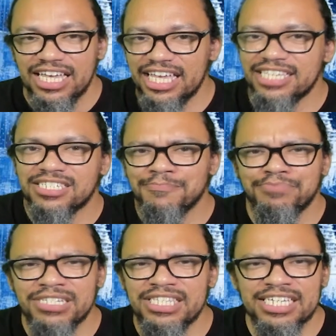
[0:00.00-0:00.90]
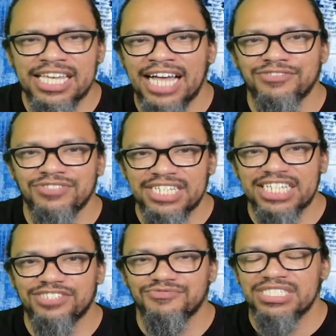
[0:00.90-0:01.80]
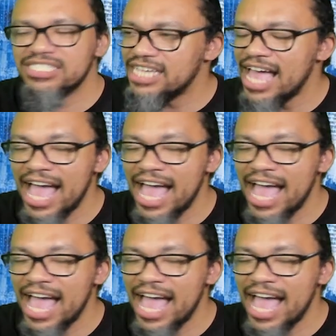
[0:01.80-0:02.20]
is completely contradictory to